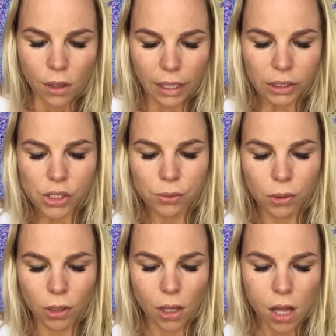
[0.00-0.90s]

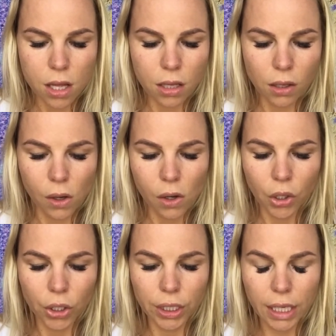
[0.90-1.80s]
actual
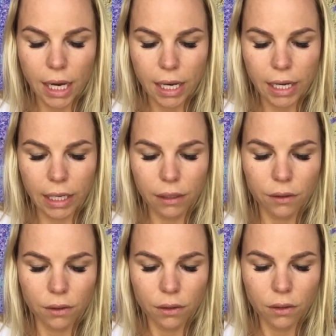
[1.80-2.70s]
hooded eye
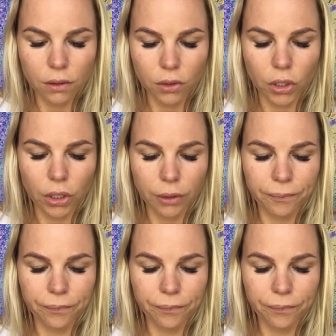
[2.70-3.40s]
look.